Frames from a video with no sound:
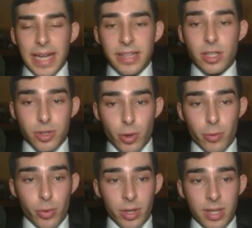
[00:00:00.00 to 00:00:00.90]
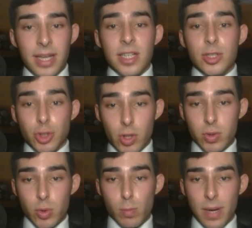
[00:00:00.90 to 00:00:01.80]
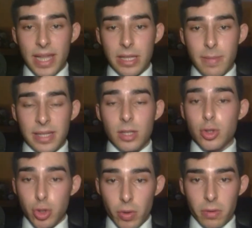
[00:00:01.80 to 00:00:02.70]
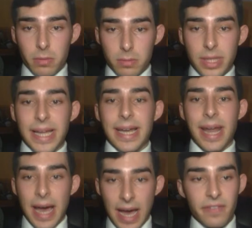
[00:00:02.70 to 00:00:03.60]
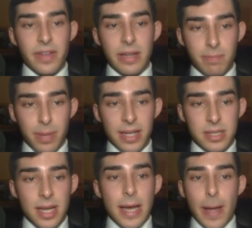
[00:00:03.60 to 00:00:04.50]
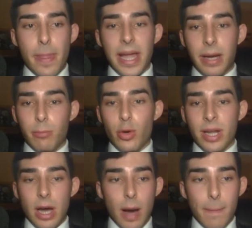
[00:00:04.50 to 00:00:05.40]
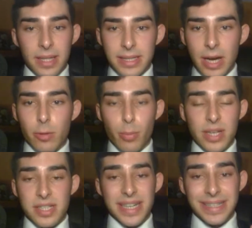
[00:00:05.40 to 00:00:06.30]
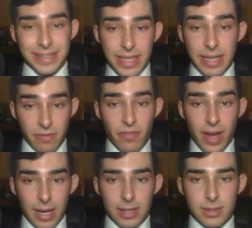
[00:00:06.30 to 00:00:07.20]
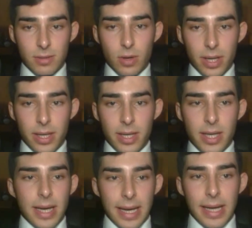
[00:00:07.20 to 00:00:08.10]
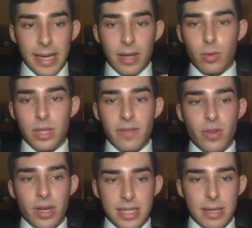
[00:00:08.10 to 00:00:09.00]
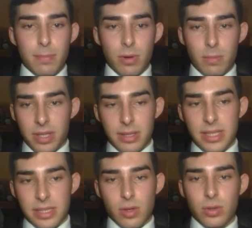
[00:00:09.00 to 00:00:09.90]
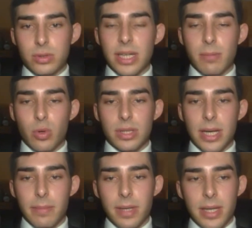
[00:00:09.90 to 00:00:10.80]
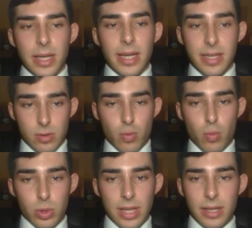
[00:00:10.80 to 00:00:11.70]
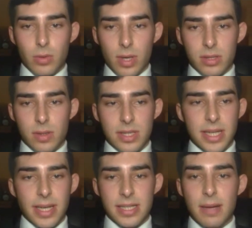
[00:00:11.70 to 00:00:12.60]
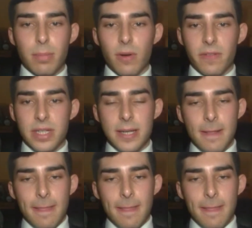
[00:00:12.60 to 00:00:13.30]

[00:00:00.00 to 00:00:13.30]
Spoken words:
in the short run, shocks to supply and demand, sure, they can have impacts and they can bring up and down prices. In fact, okay, and I could give you an example, but this is going to take more time in case you would like to actually see an example of this.